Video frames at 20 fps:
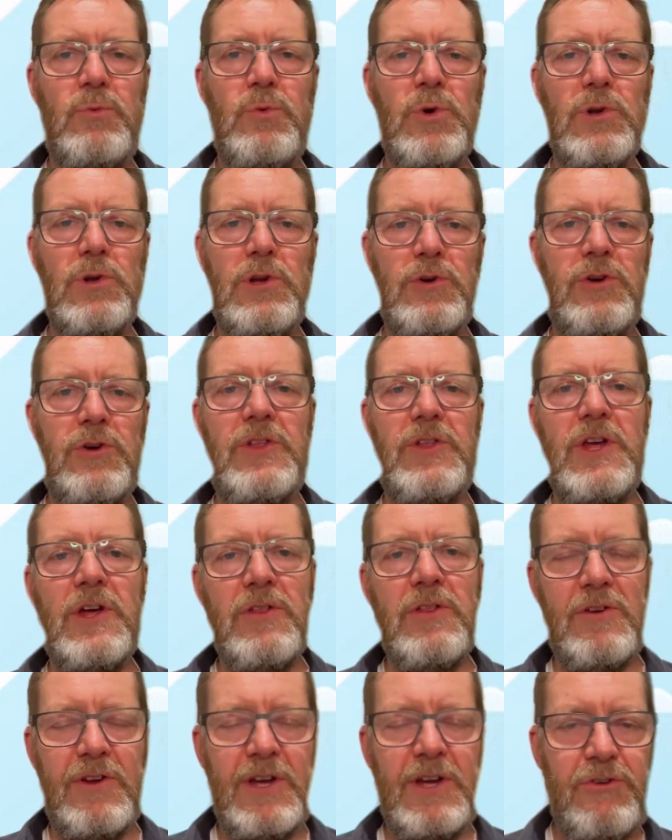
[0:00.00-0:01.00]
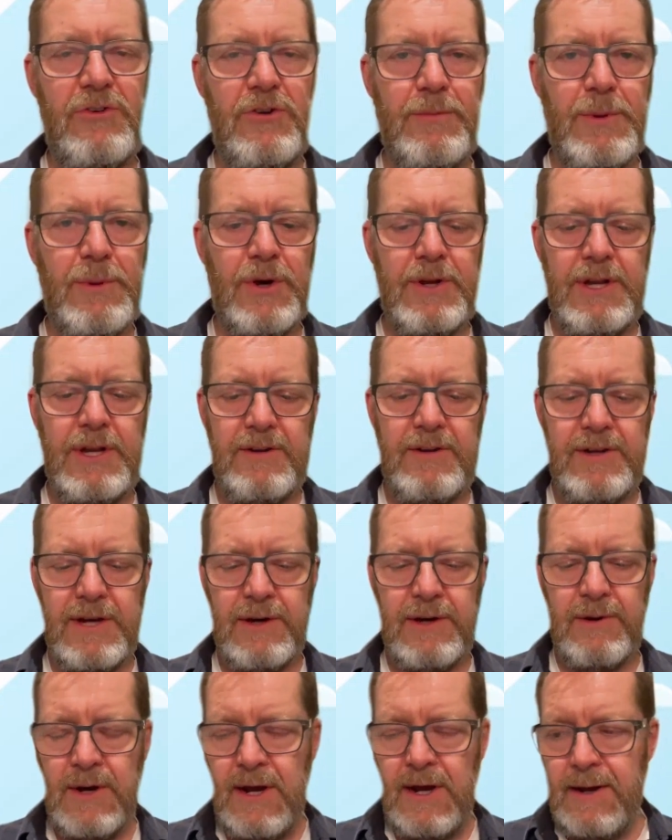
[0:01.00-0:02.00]
So we'll look at the other data you might
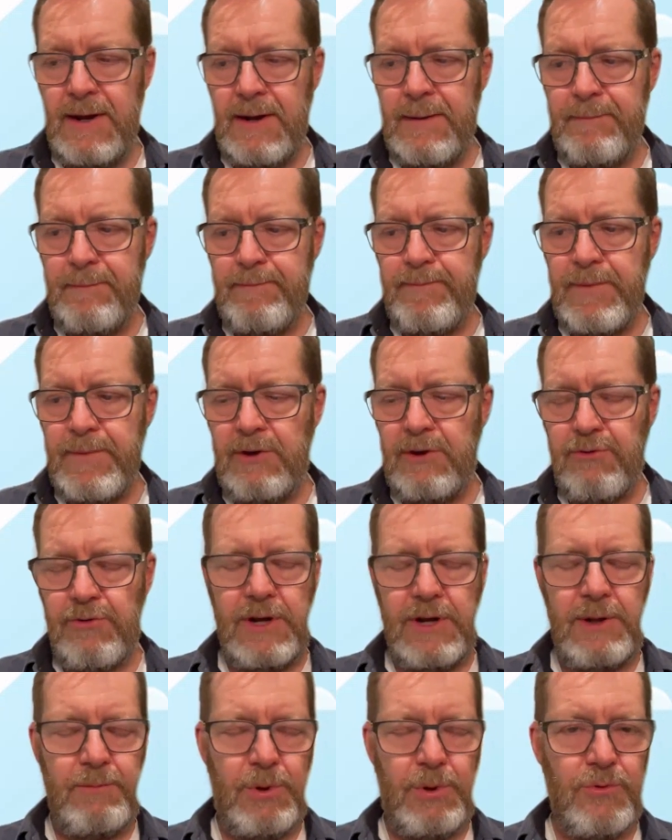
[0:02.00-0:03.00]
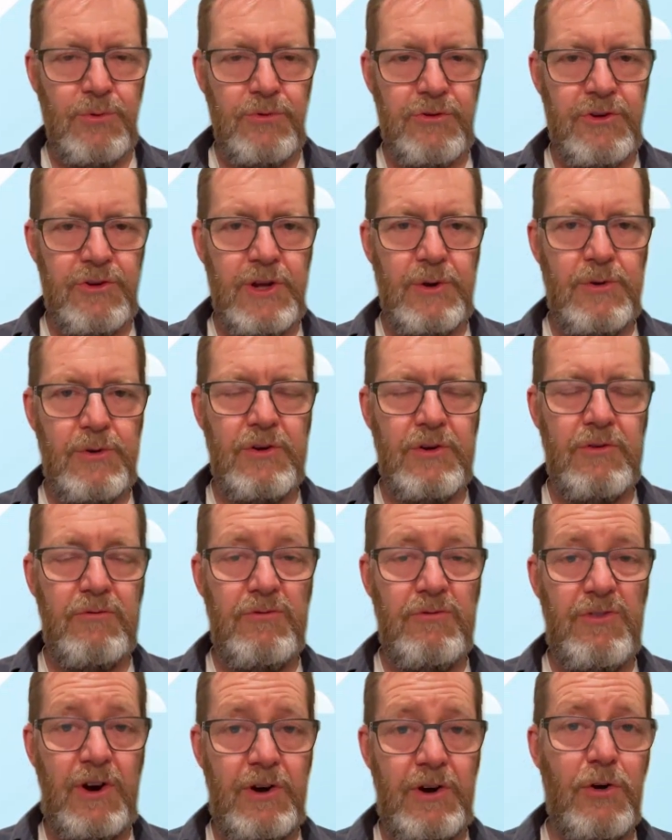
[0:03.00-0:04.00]
need. Now, it's really important to
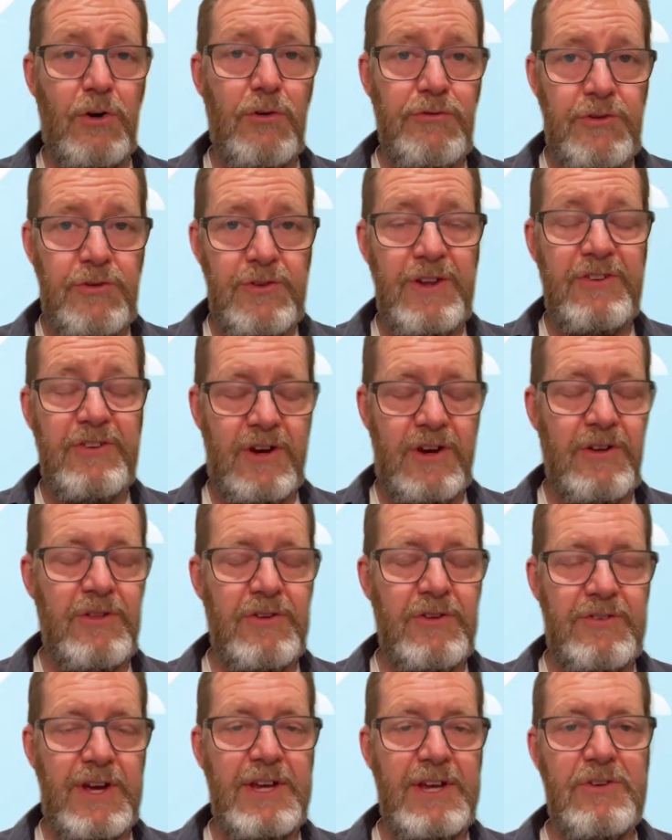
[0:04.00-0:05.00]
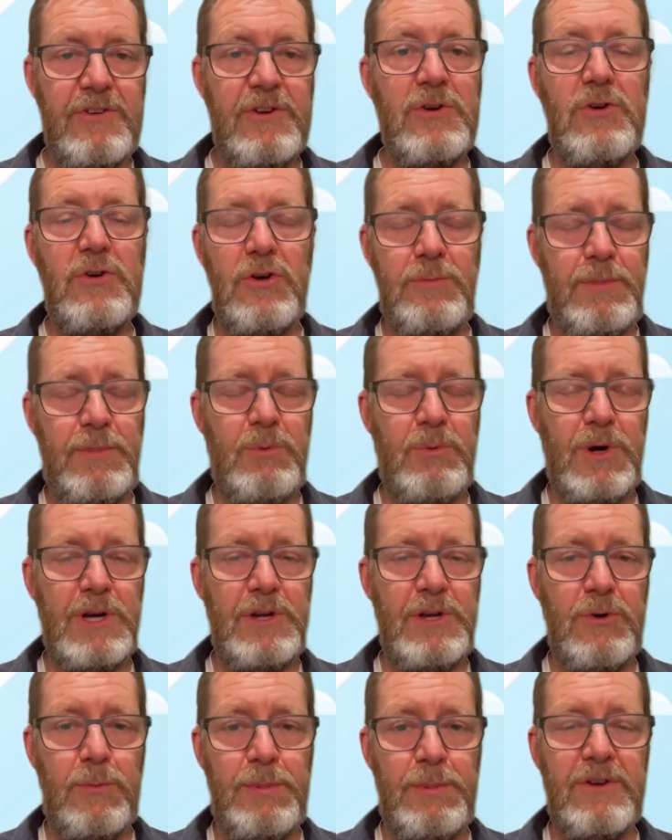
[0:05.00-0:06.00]
know that very often this other data could
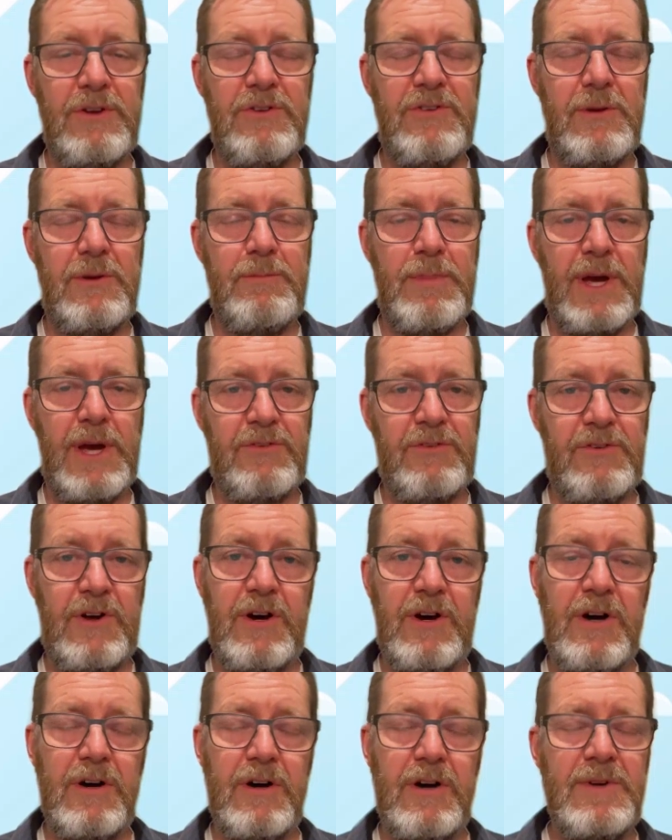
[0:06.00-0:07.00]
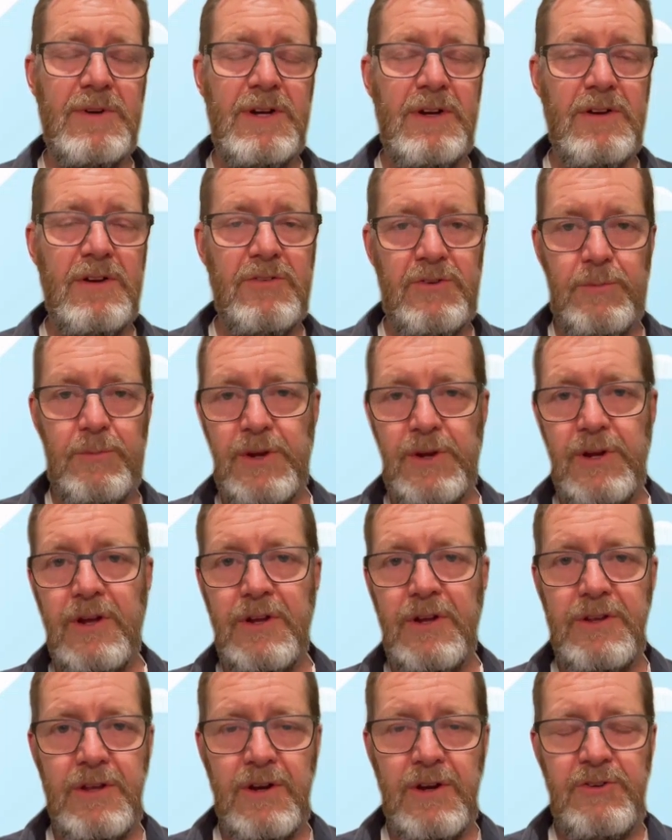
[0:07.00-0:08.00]
be where your biggest impacts are.
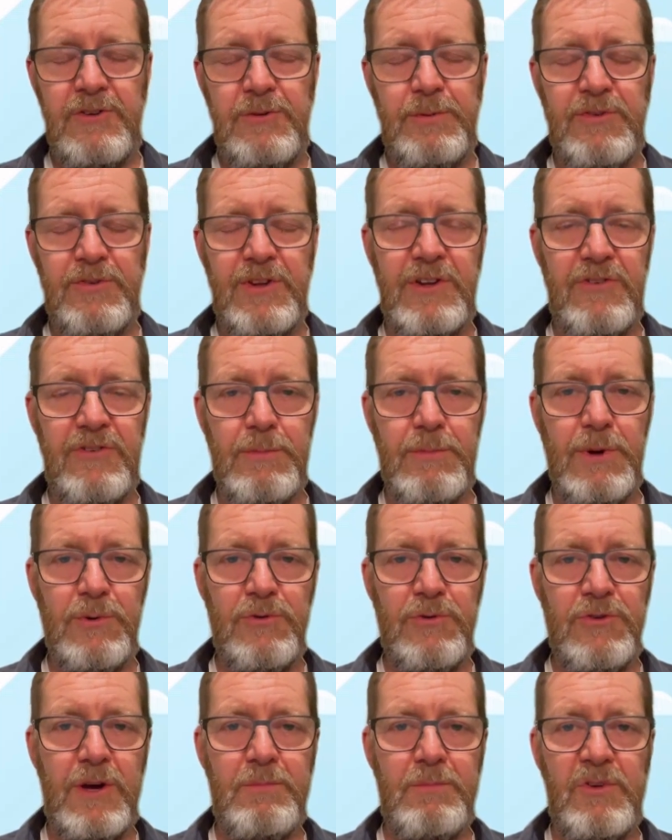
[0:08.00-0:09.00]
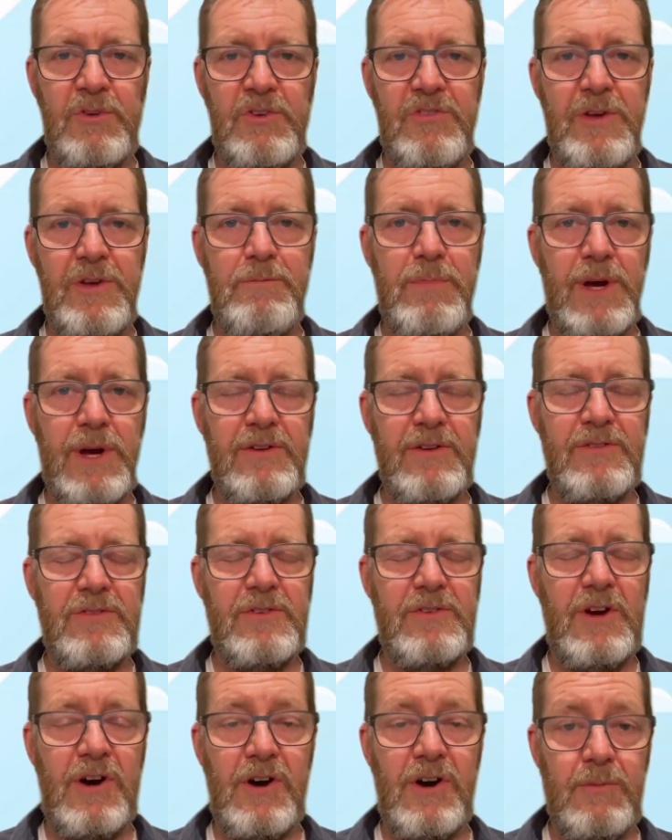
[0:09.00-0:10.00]
Something like 90% of most companies'
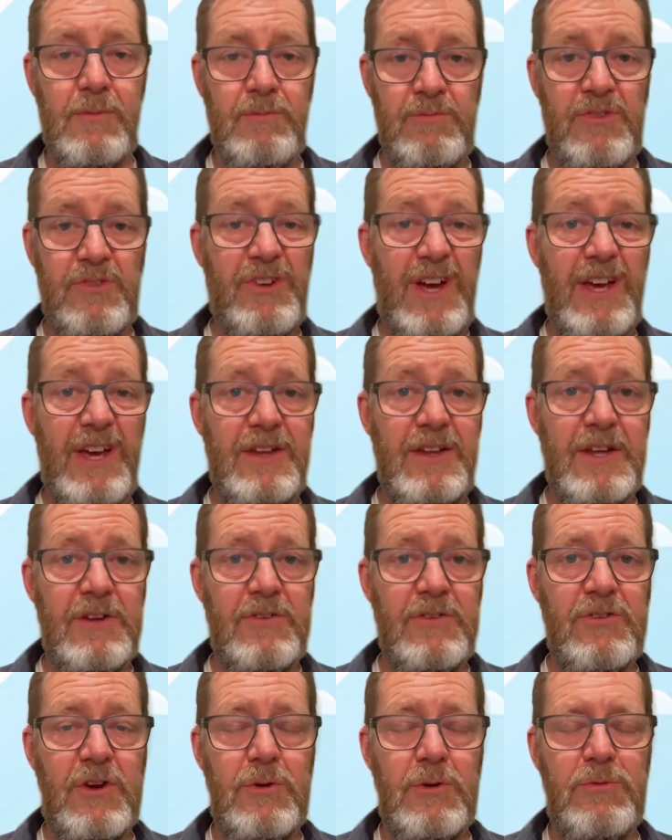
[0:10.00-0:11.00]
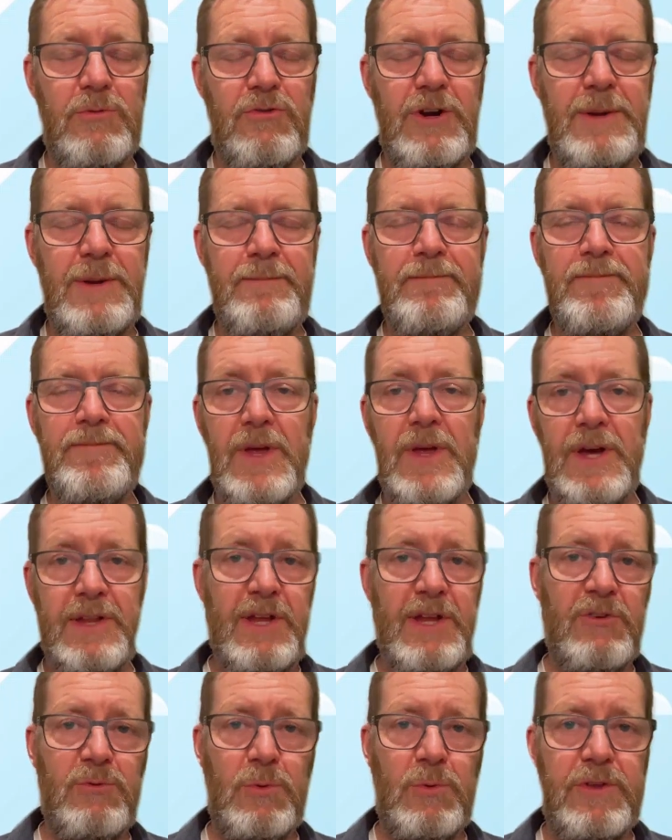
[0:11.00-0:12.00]
impacts are sat in their Scope 3, and
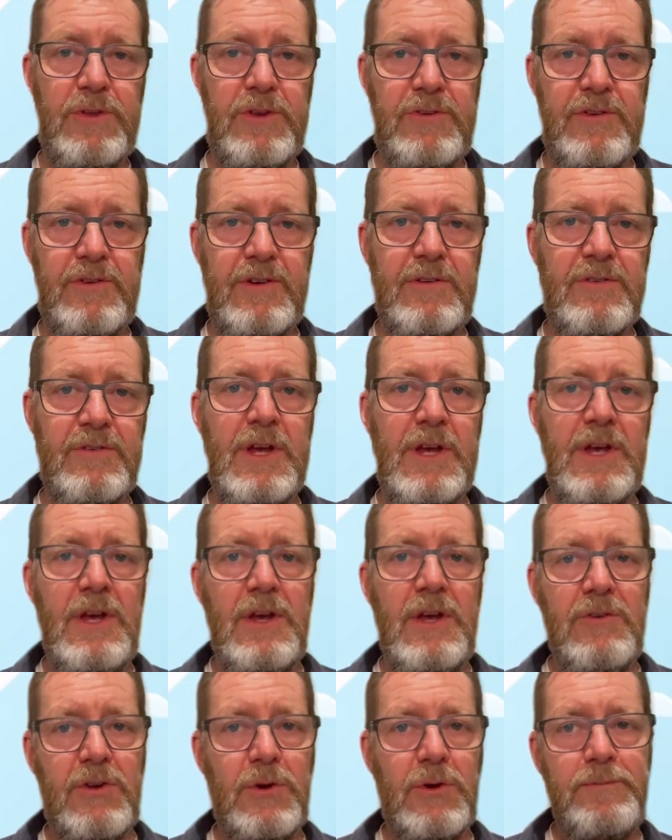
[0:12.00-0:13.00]
that's what this is.